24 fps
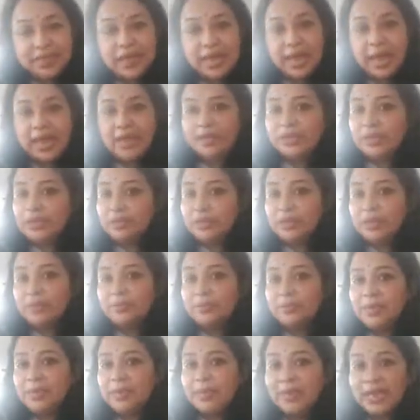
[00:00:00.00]
And you can
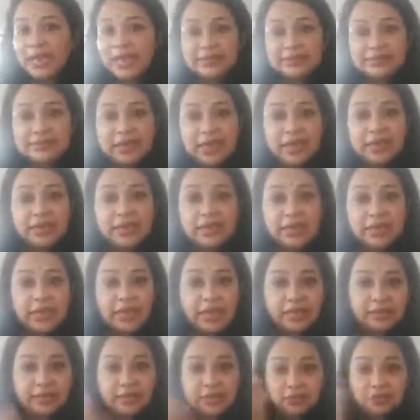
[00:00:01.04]
make, as I
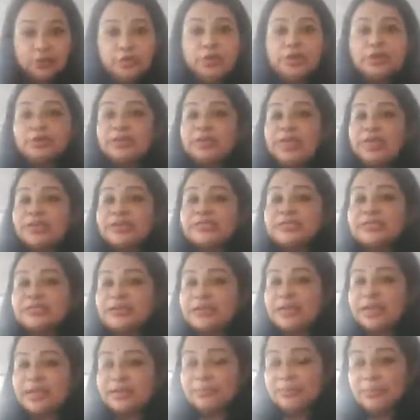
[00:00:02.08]
had told you last
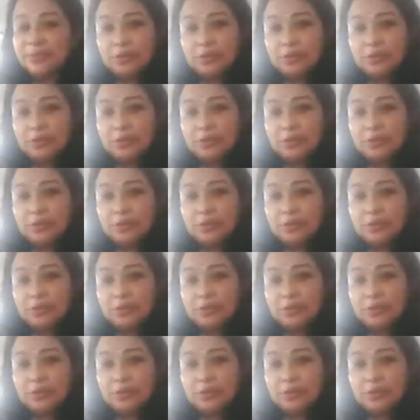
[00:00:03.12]
time,